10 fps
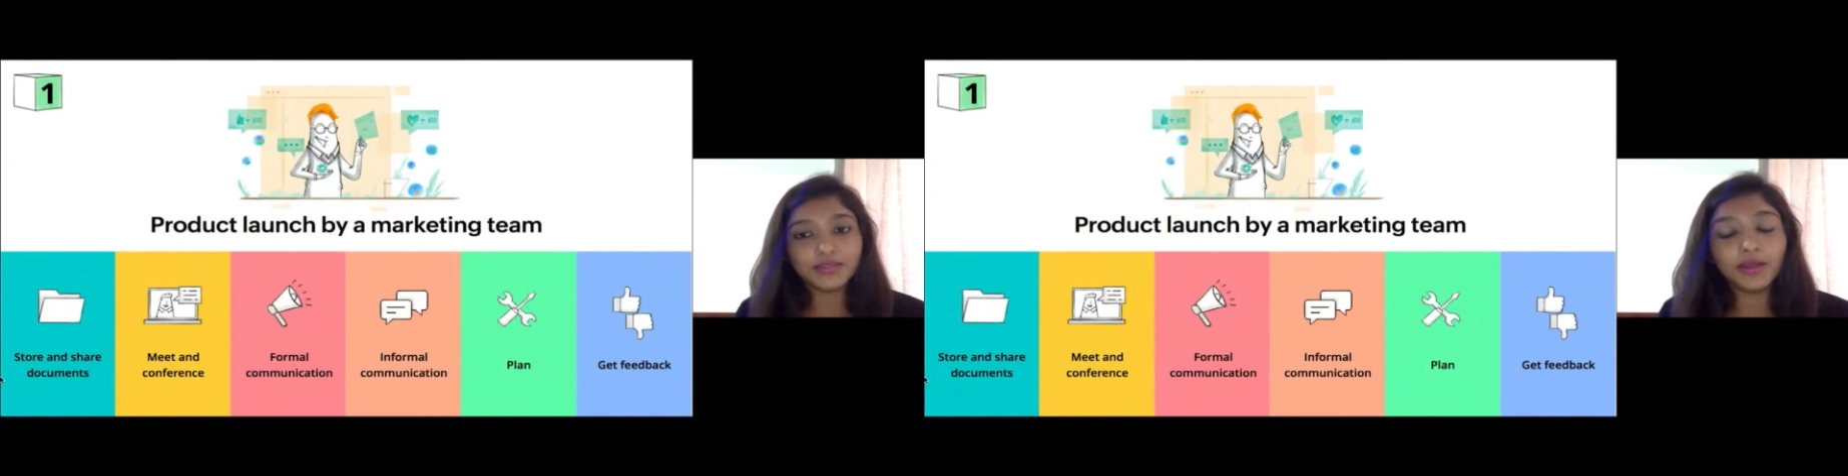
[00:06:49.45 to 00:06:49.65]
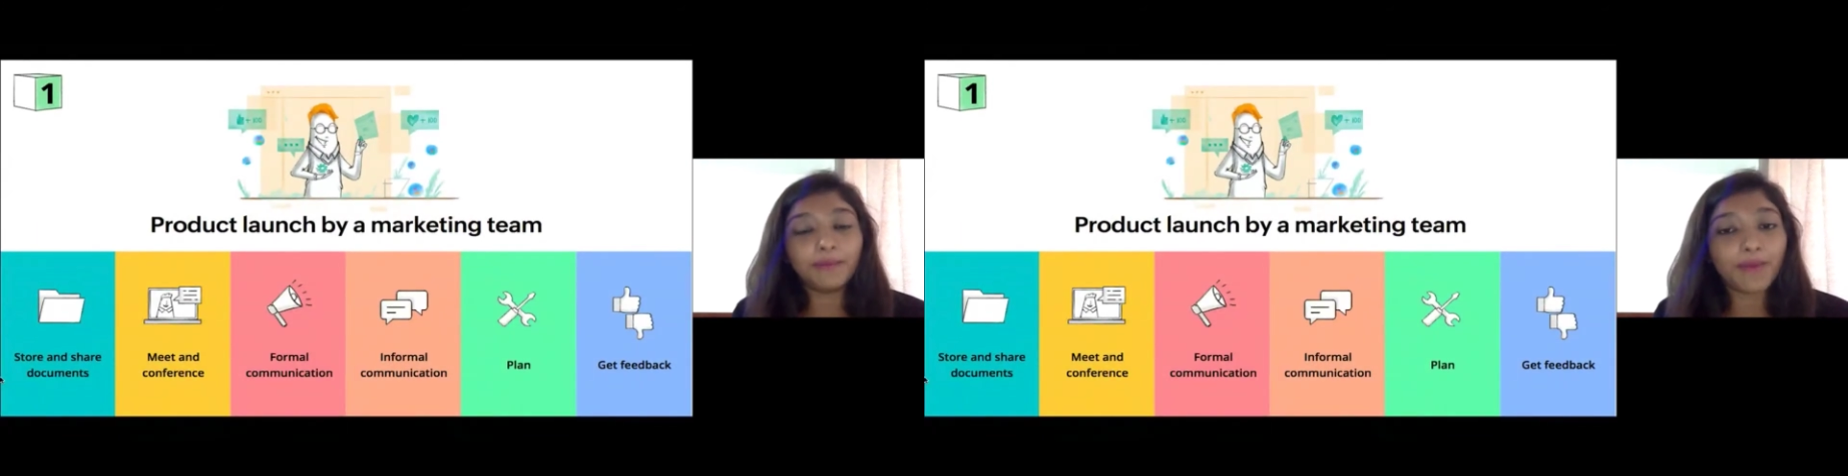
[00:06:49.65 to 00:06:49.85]

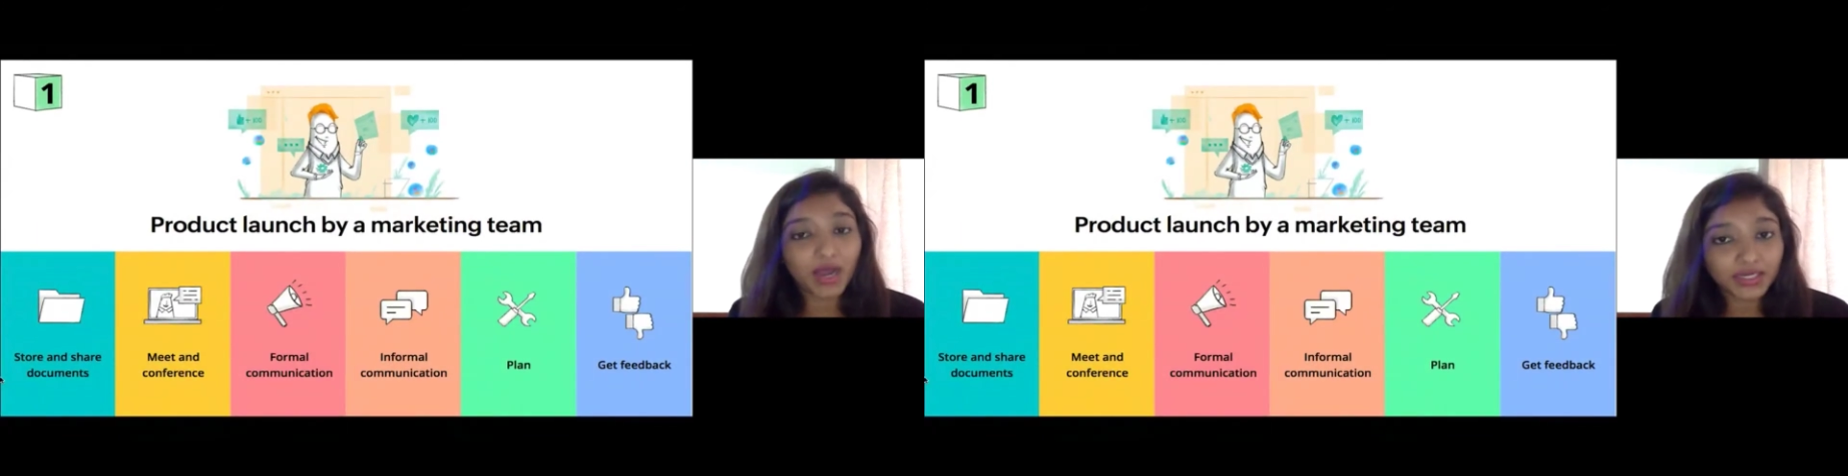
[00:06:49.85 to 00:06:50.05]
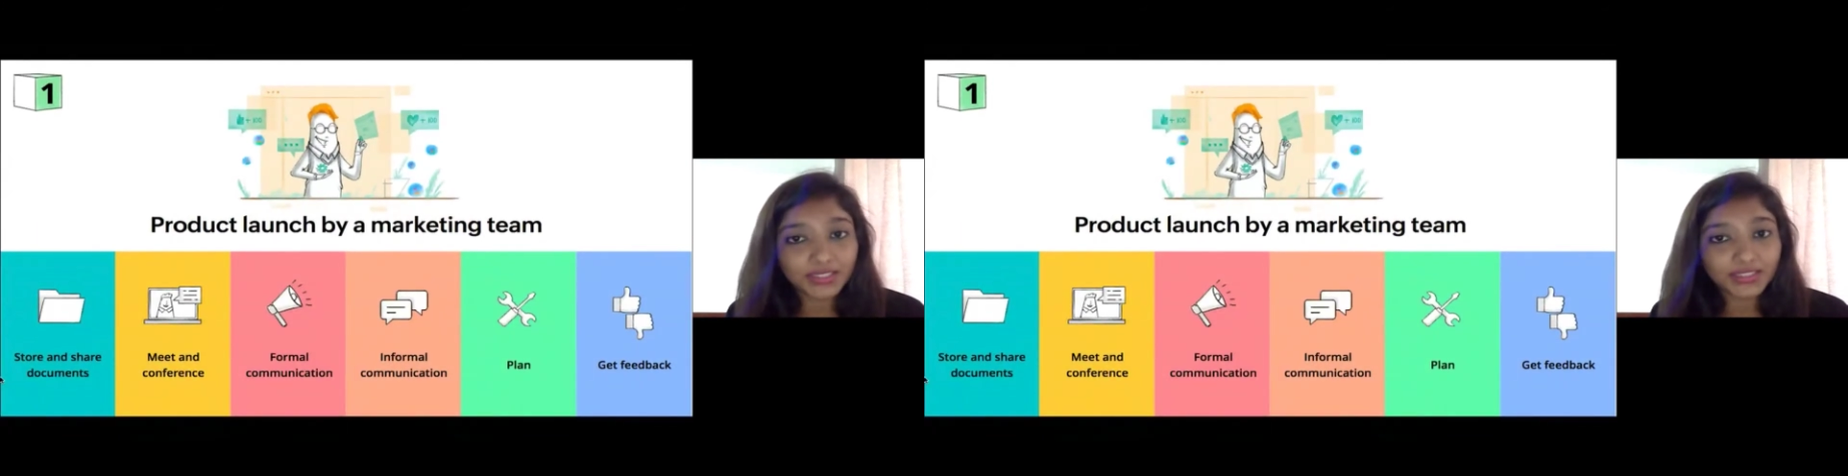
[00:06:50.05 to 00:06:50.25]
the
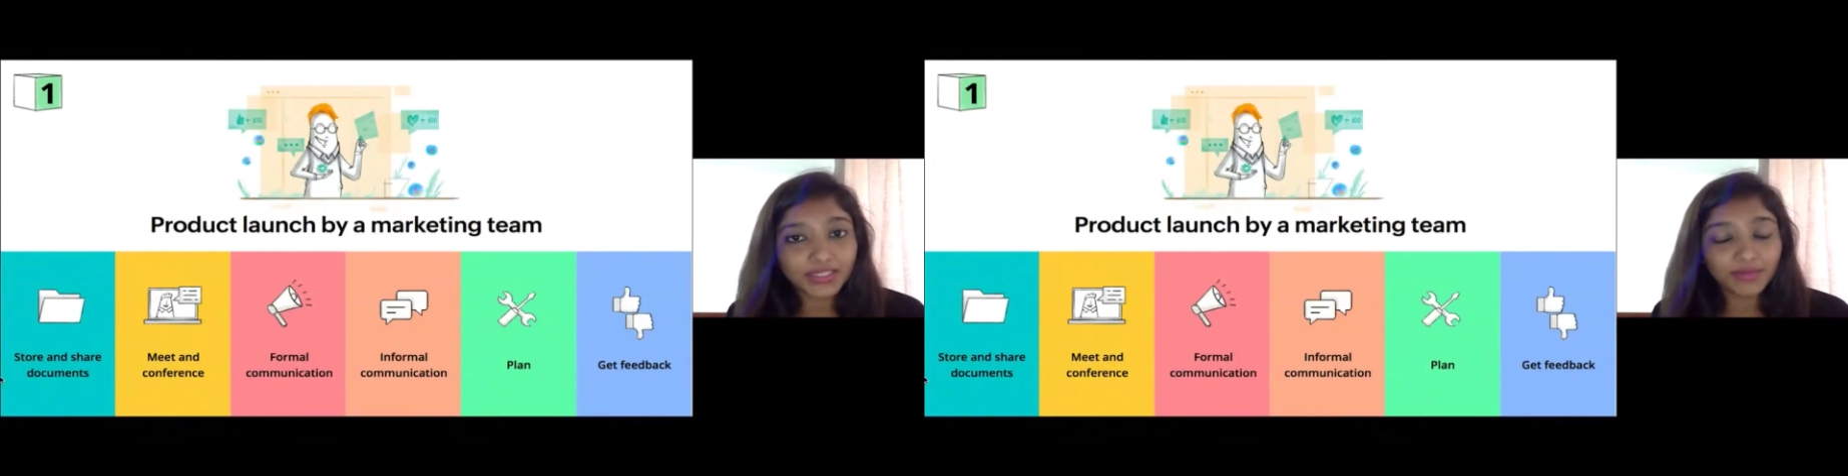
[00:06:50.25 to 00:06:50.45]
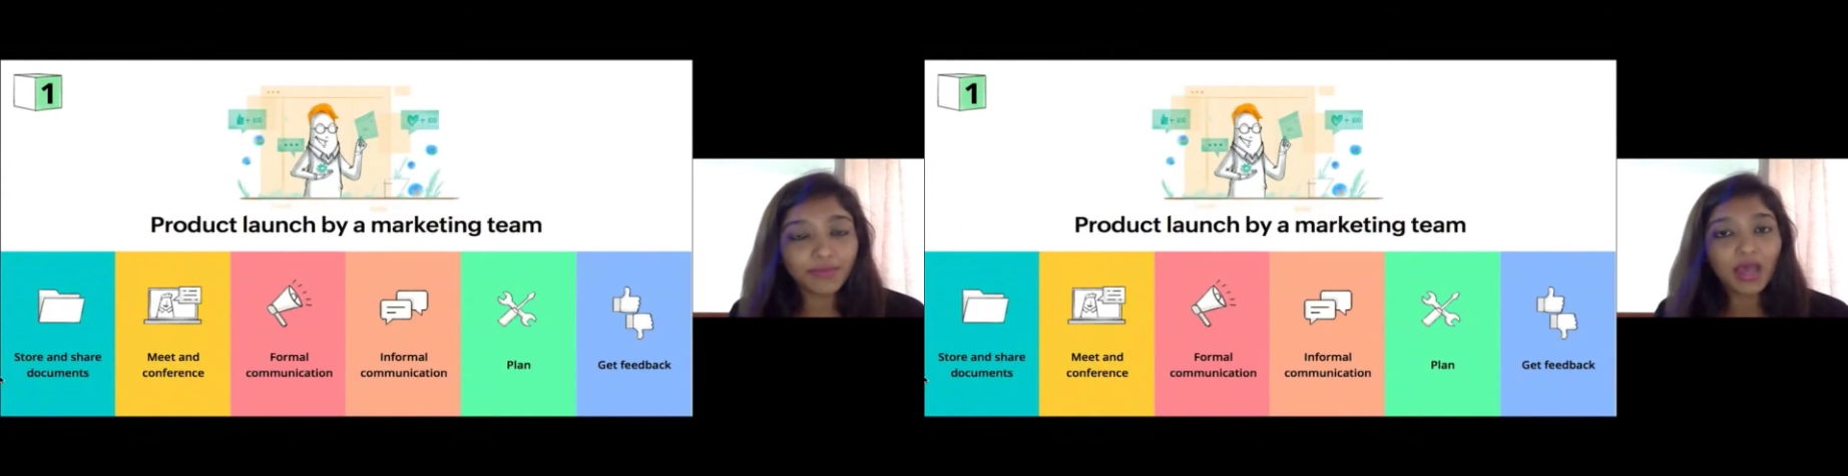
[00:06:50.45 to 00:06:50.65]
marketing
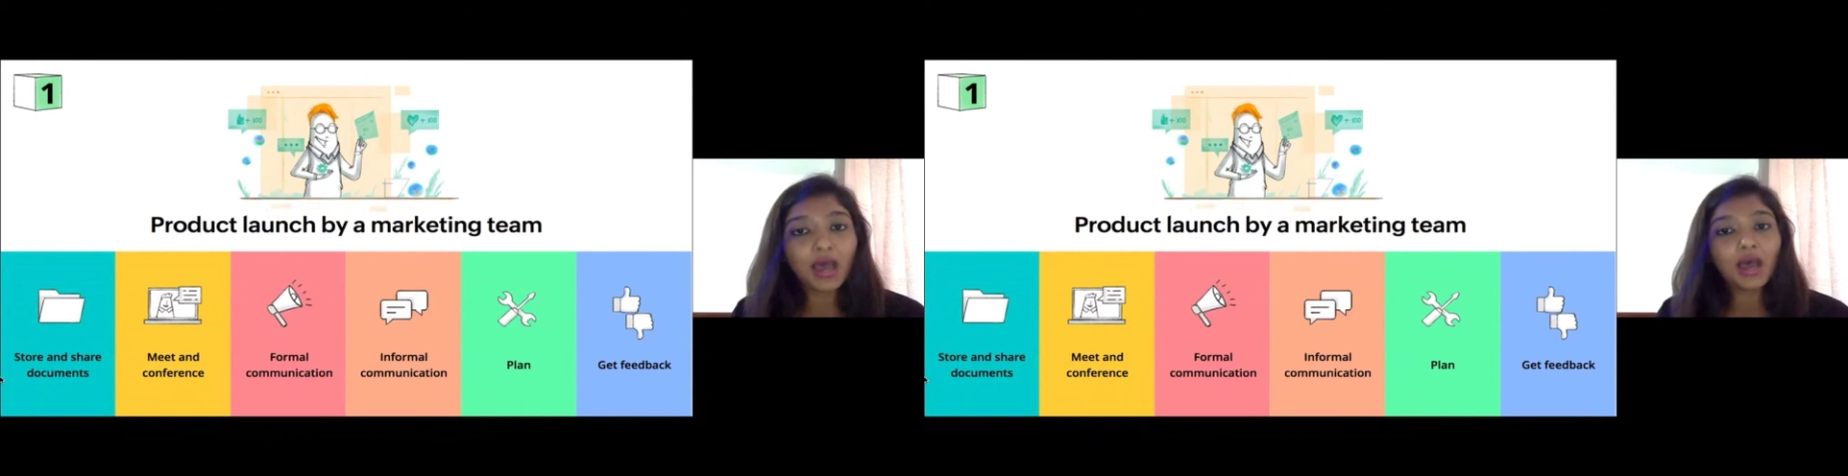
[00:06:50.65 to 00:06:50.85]
team.